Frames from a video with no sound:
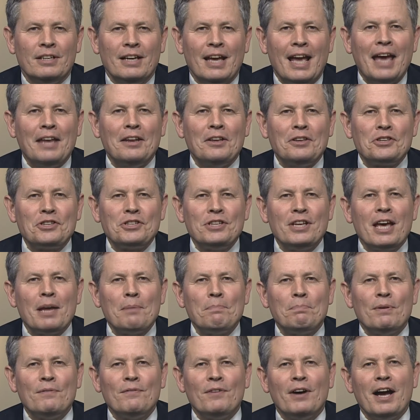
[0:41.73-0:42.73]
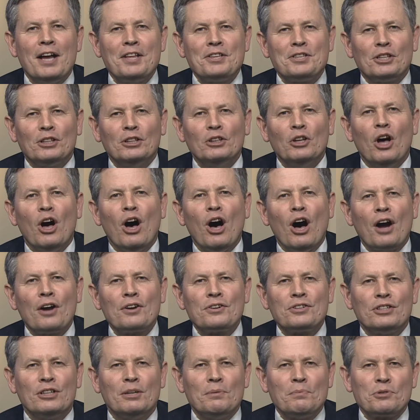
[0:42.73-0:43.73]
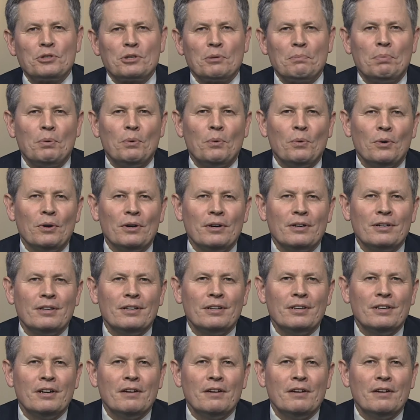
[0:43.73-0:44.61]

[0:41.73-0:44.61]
and instead provides long-term support